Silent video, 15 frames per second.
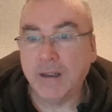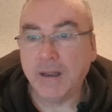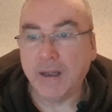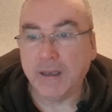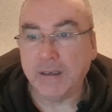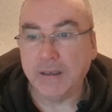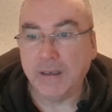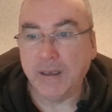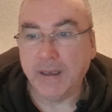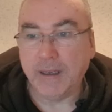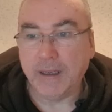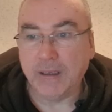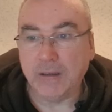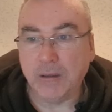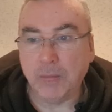and
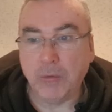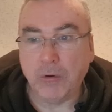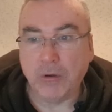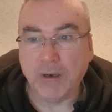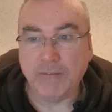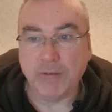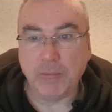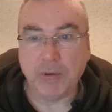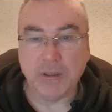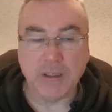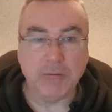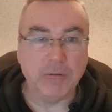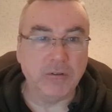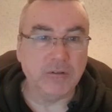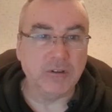the more
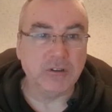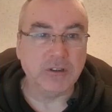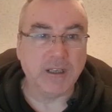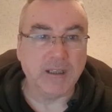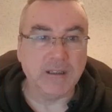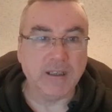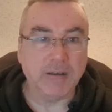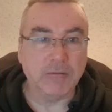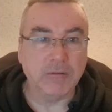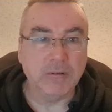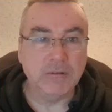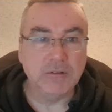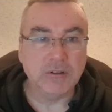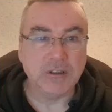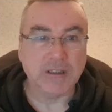everybody will understand how
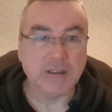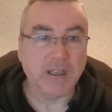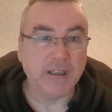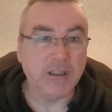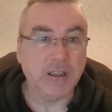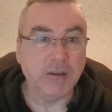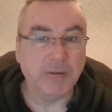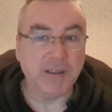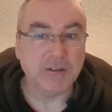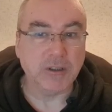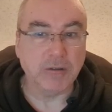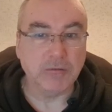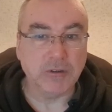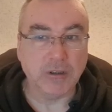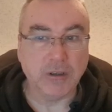satellite
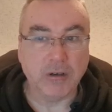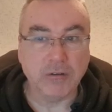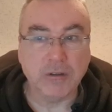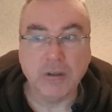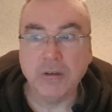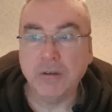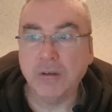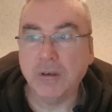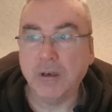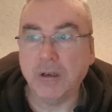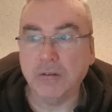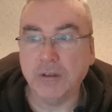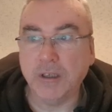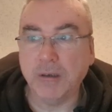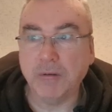QSOs are logged
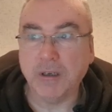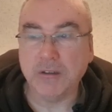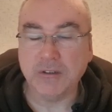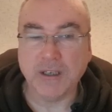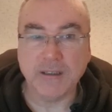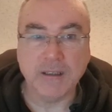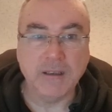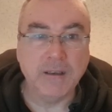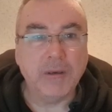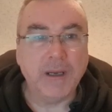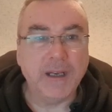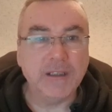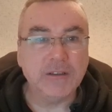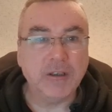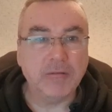on QRZ.
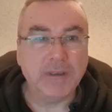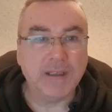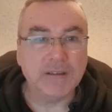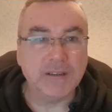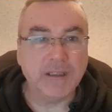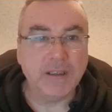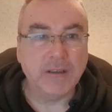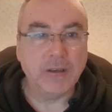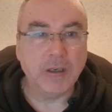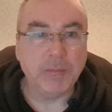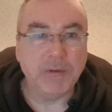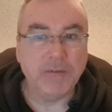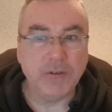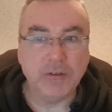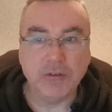Okay, so that's it.
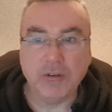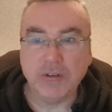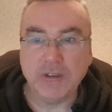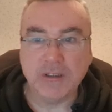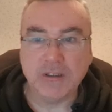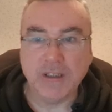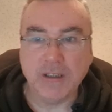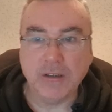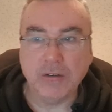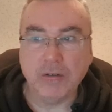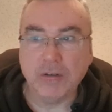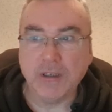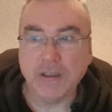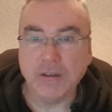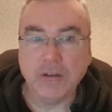Hope you've enjoyed this little
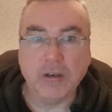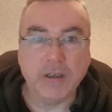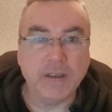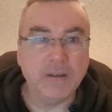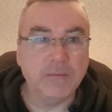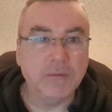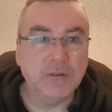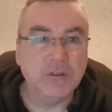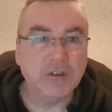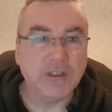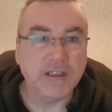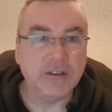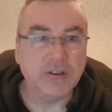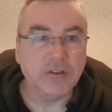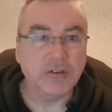look at logging
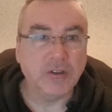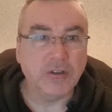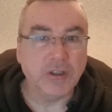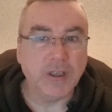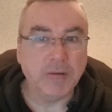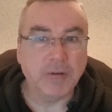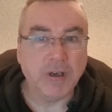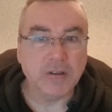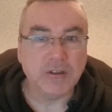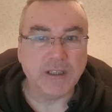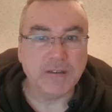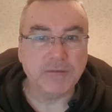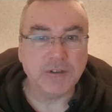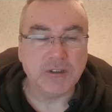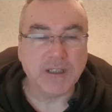stations on
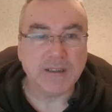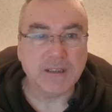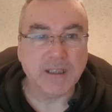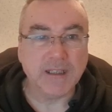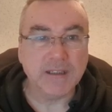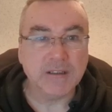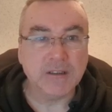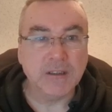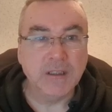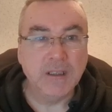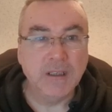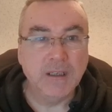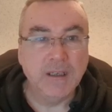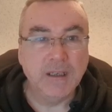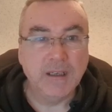QRZ for satellite.
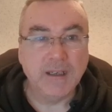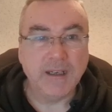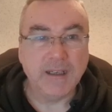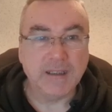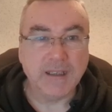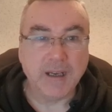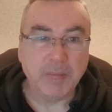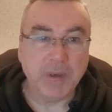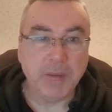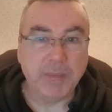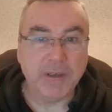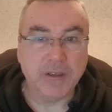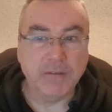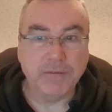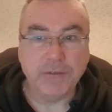It can be a
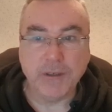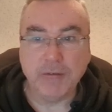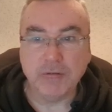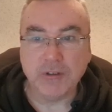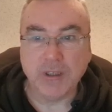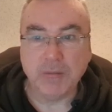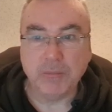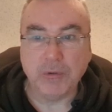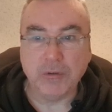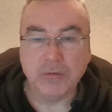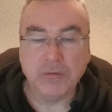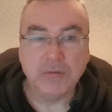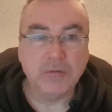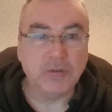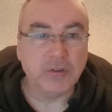bit confusing,
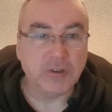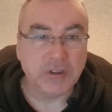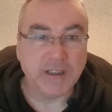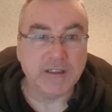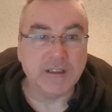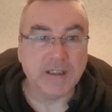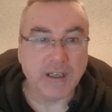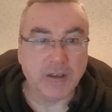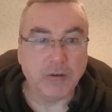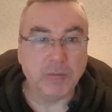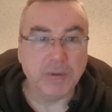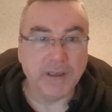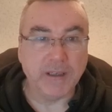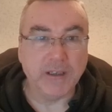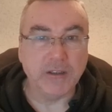but just stick to that
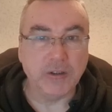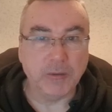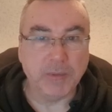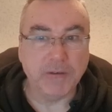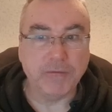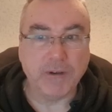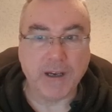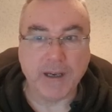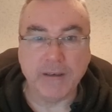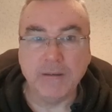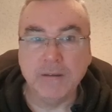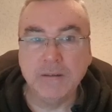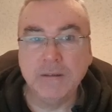uplink and you'll be fine.